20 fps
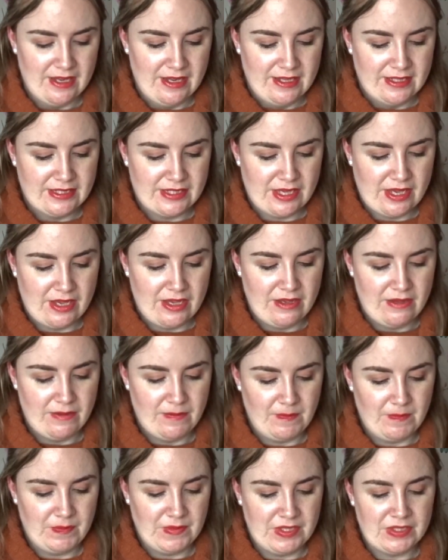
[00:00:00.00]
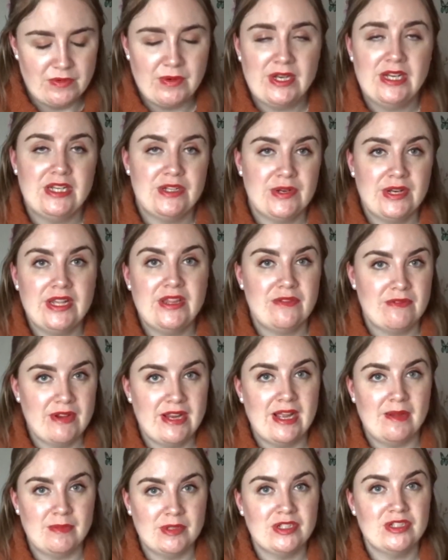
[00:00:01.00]
So in 2023,
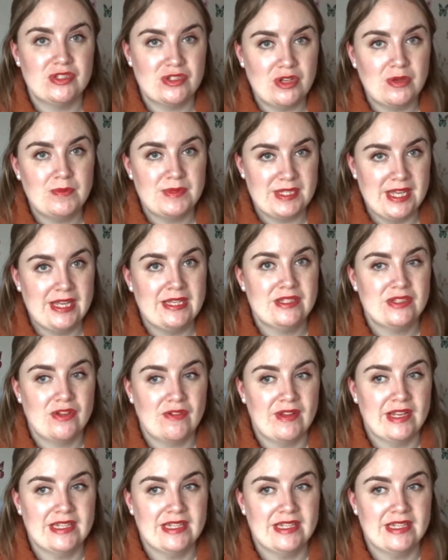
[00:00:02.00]
I'm going to stop saying sorry,